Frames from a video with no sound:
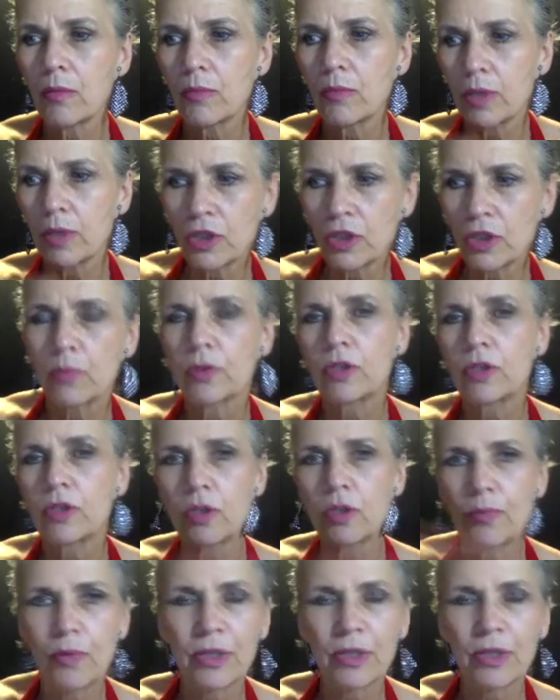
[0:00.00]

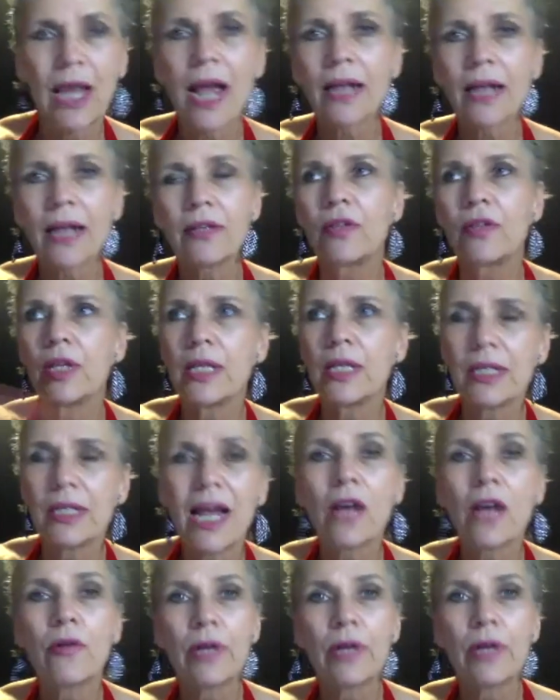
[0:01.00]
to protect the
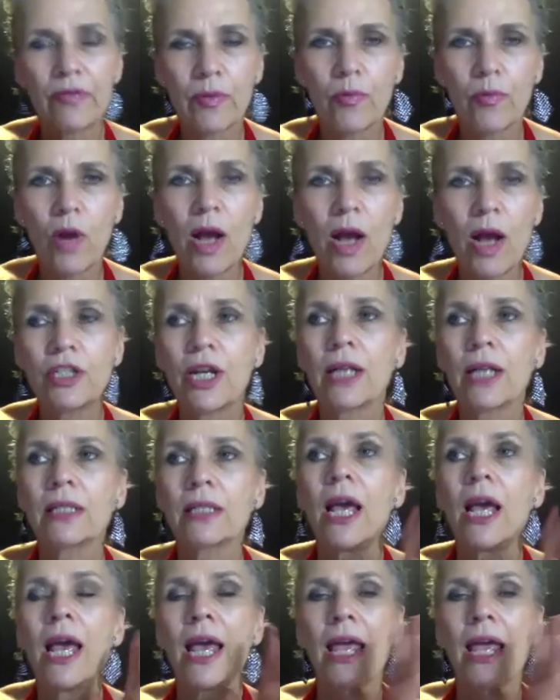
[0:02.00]
integrity of the project,
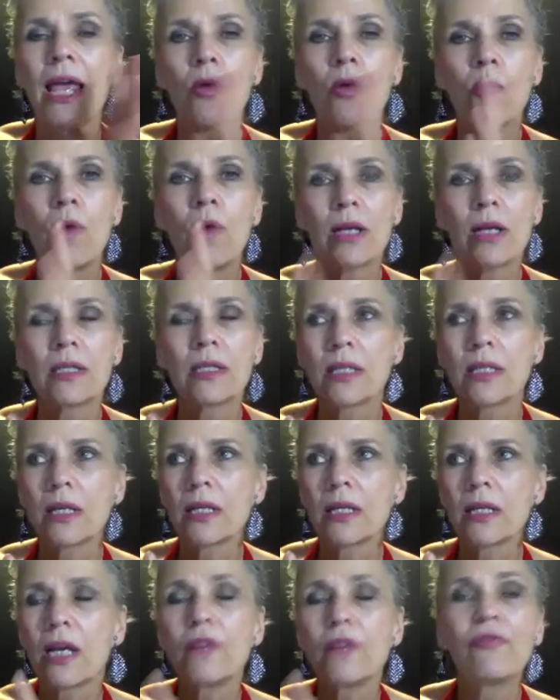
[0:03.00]
it was
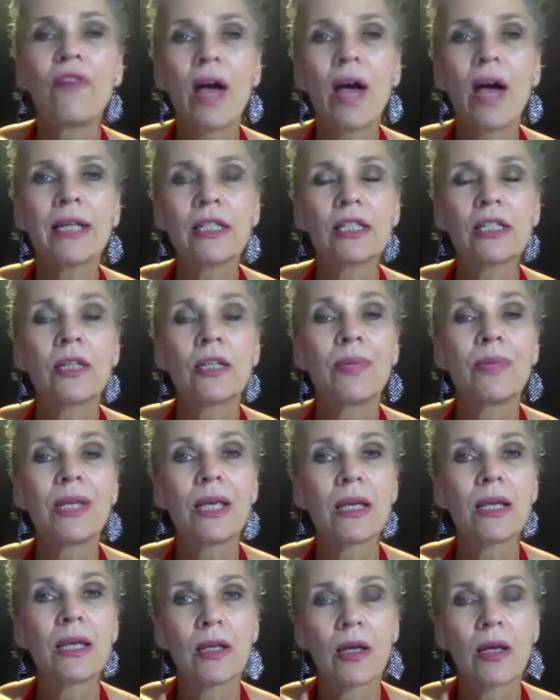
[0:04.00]
confined to
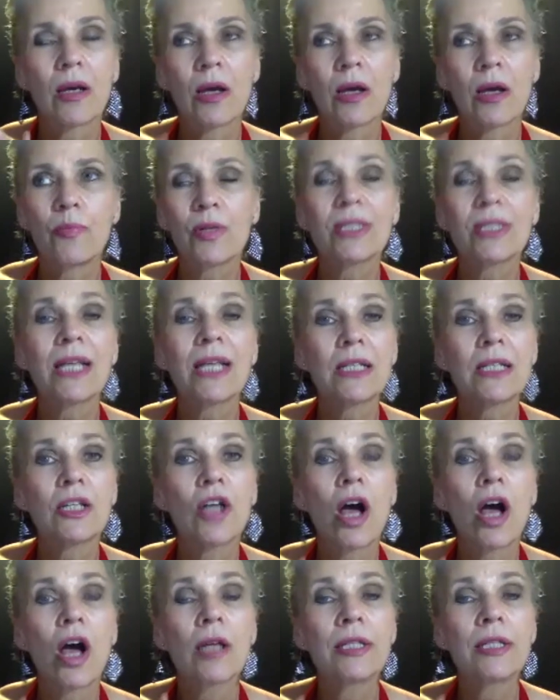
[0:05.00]
being presented
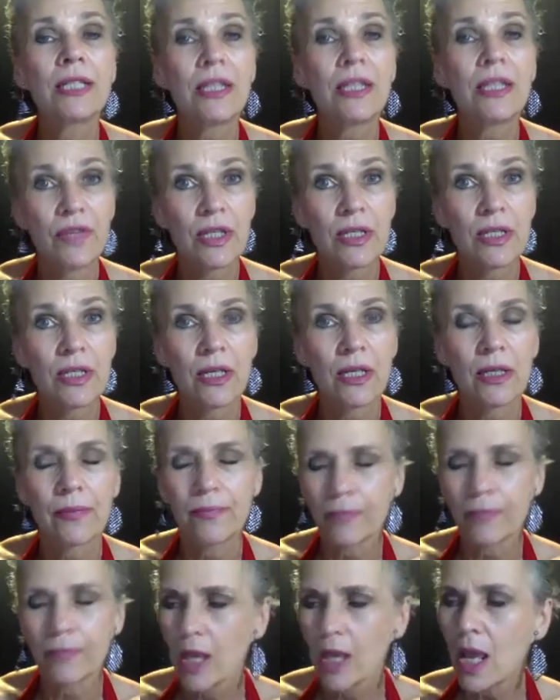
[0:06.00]
on DVD.
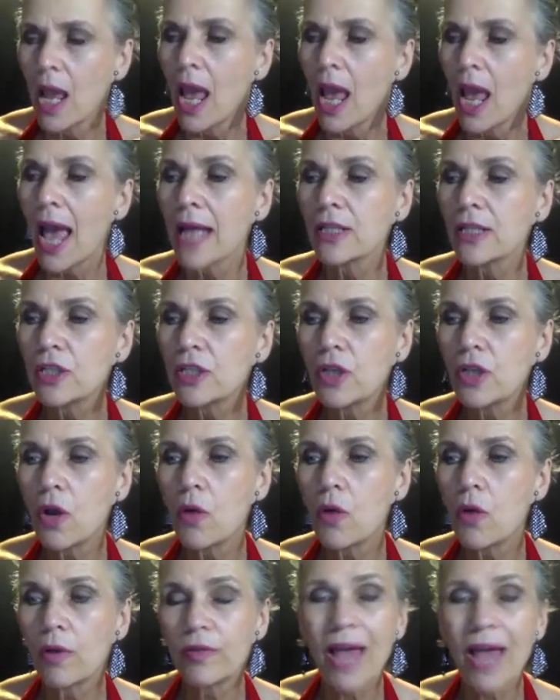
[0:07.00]
And
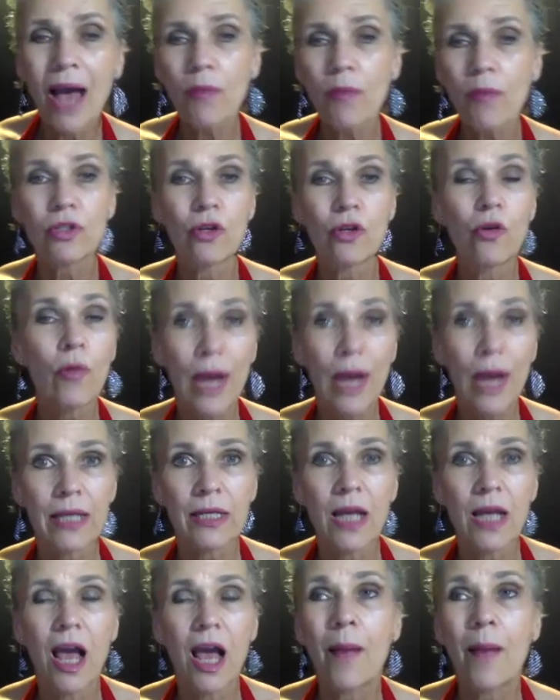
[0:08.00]
so that was
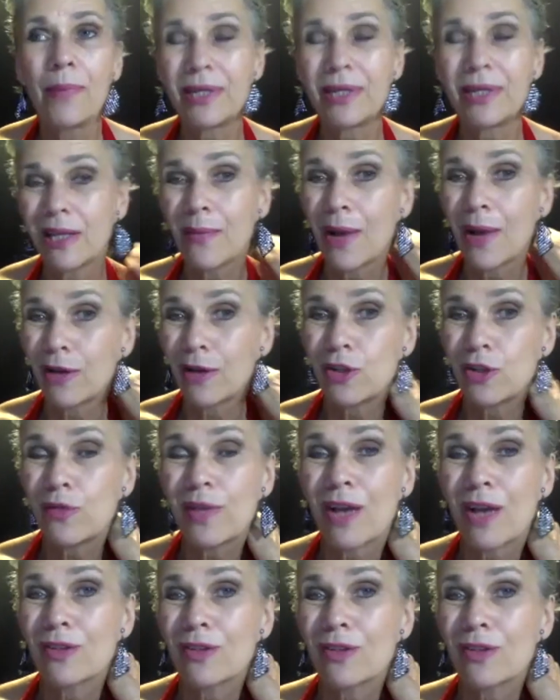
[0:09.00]
great up until about
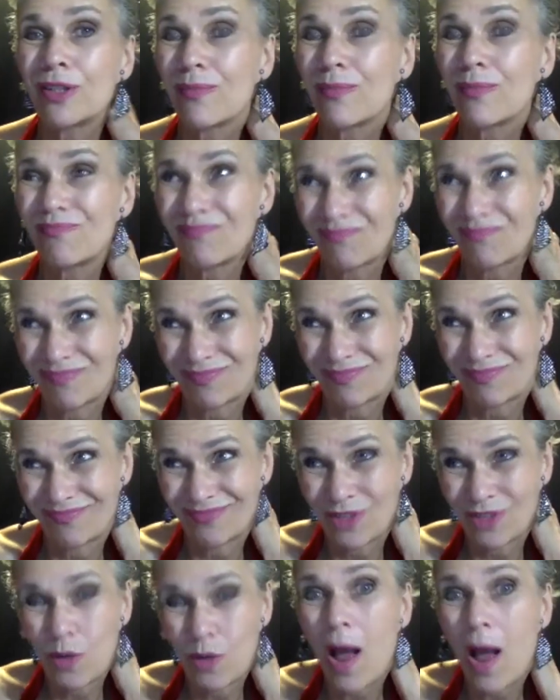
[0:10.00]

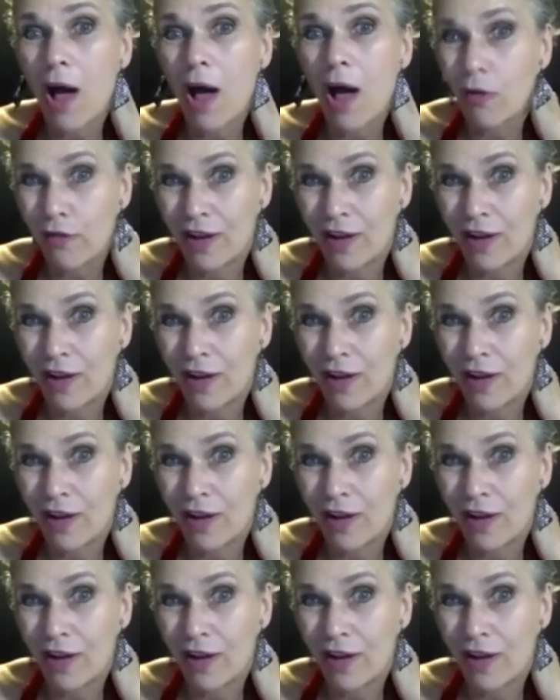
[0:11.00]
2012,